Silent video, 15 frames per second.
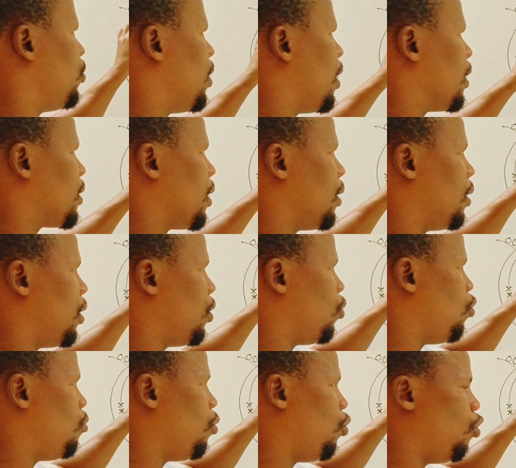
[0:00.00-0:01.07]
2 guys and then
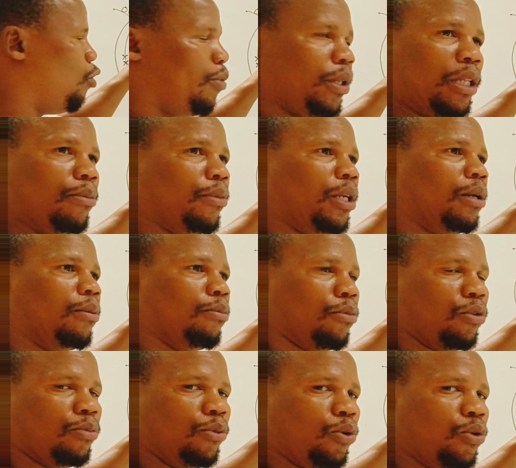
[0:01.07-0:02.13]

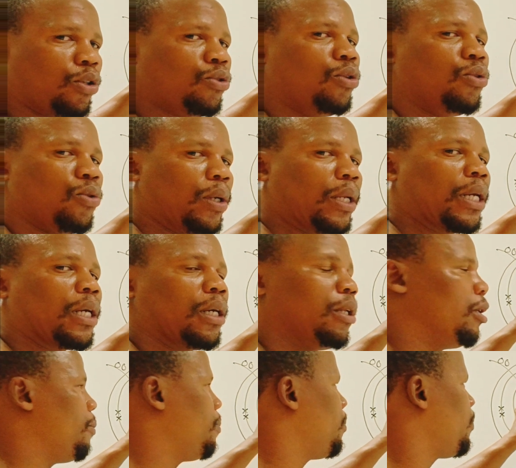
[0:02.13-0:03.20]
because they do
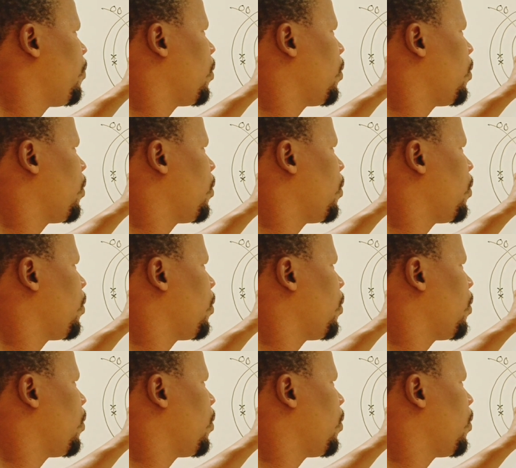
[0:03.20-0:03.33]
khotagan.